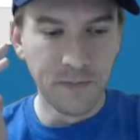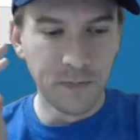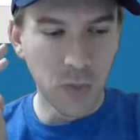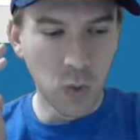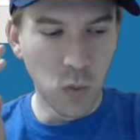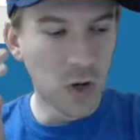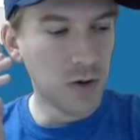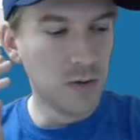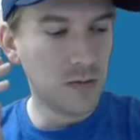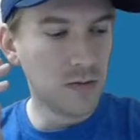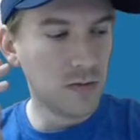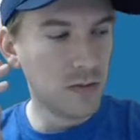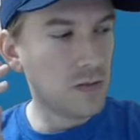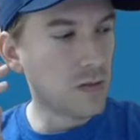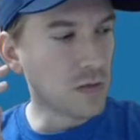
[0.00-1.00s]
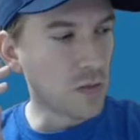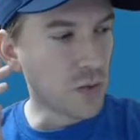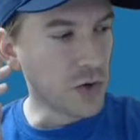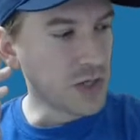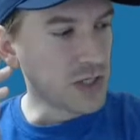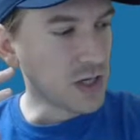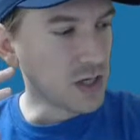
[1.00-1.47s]
One
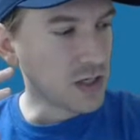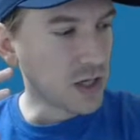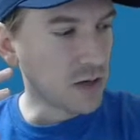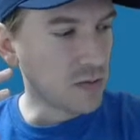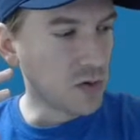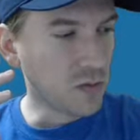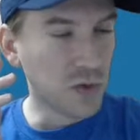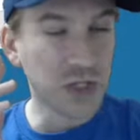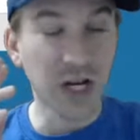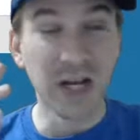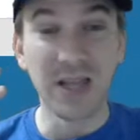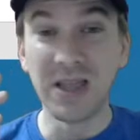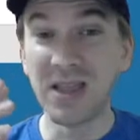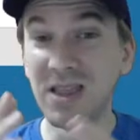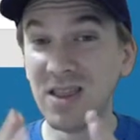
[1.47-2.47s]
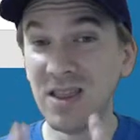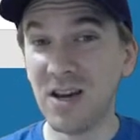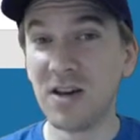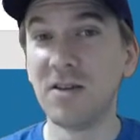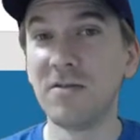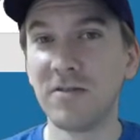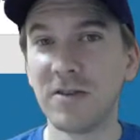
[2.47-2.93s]
recent example, which I love,